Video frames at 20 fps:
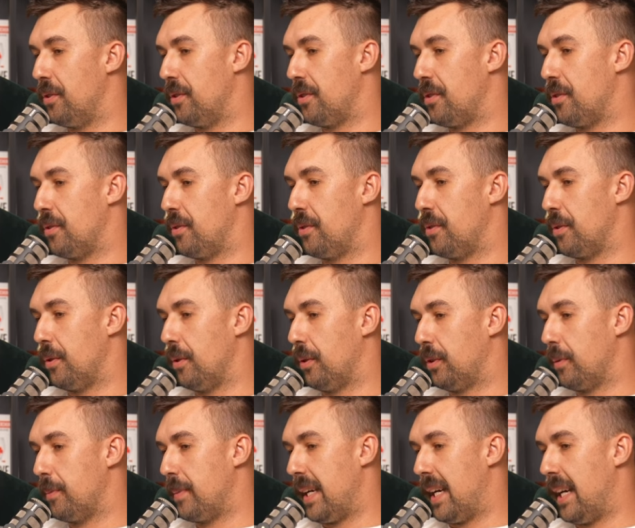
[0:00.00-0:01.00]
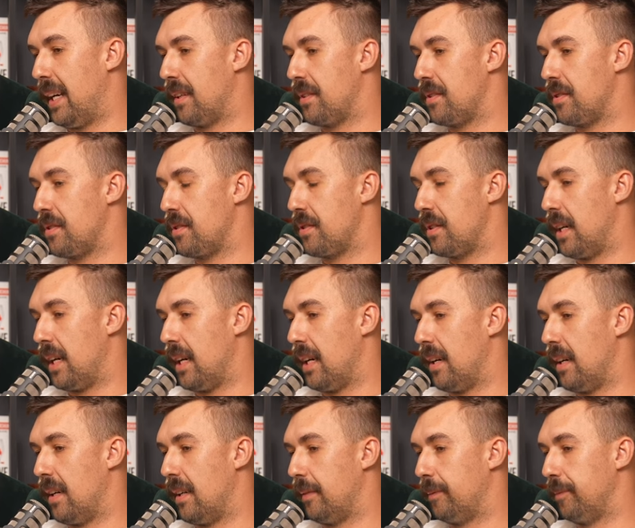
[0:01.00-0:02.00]
to talk about
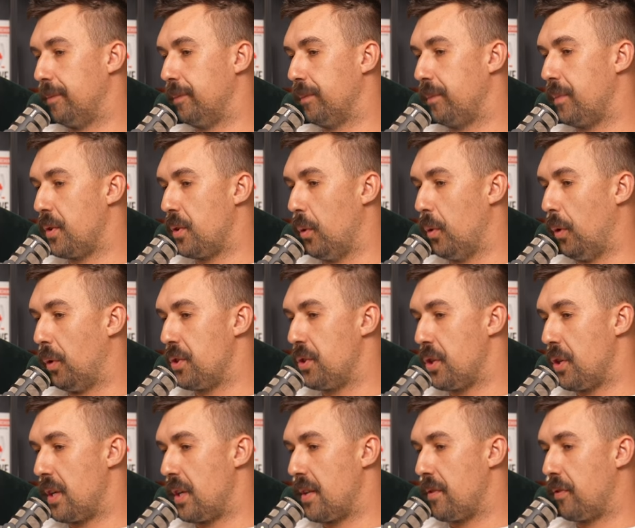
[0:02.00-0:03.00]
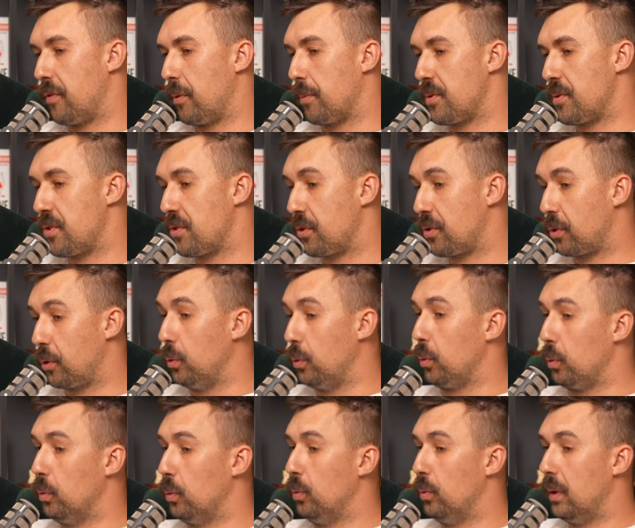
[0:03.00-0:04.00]
um, your journey from
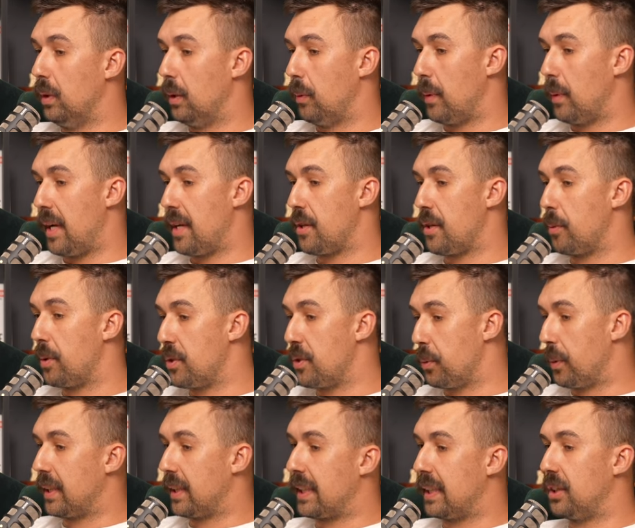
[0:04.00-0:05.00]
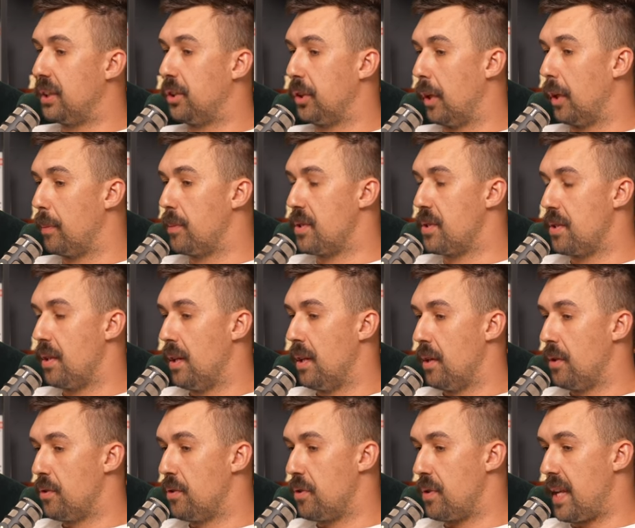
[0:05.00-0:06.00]
school where mm-hmm. you were doing these jobs
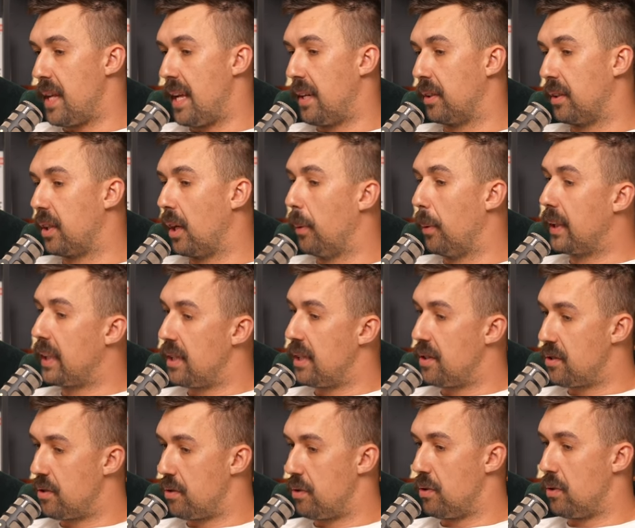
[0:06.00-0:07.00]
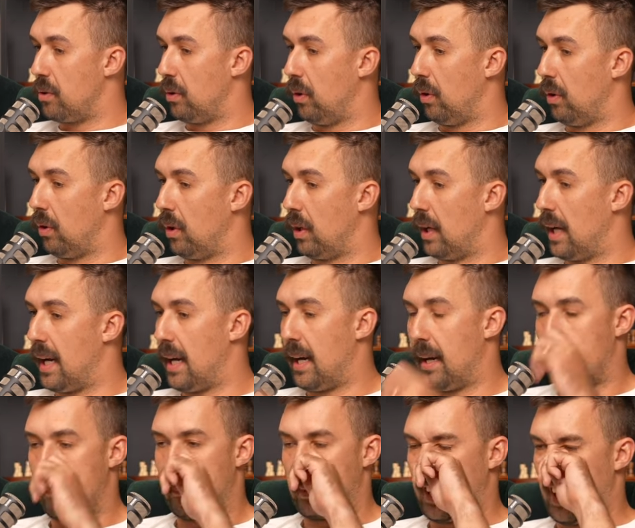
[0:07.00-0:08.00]
to then going into your
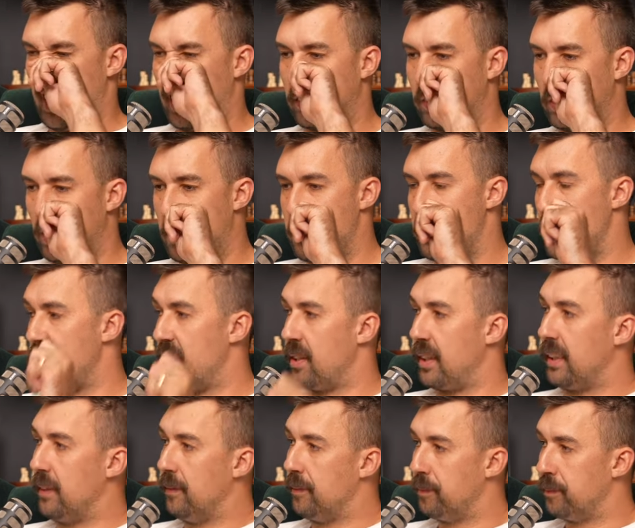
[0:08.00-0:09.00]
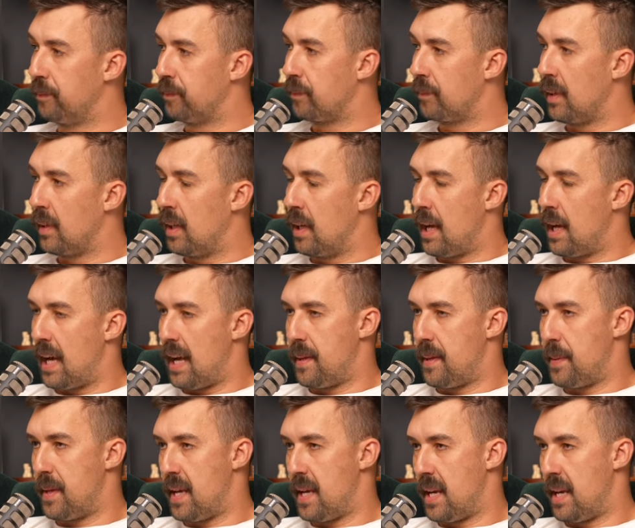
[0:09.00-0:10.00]
um, mechanical engineering. Yep. And
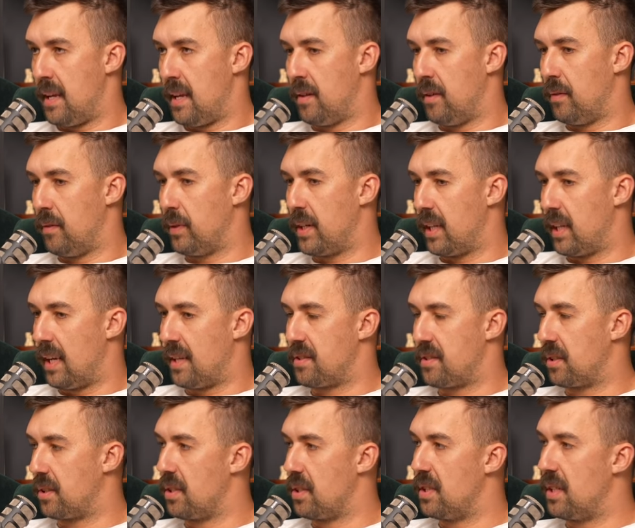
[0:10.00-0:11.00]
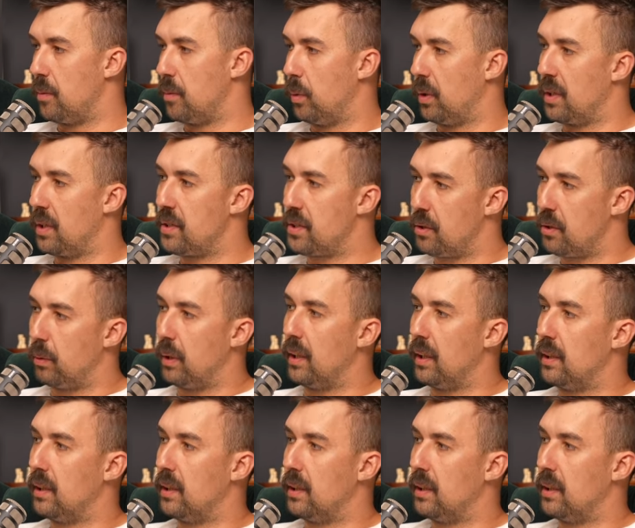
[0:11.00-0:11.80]
then realizing you didn't want to do it.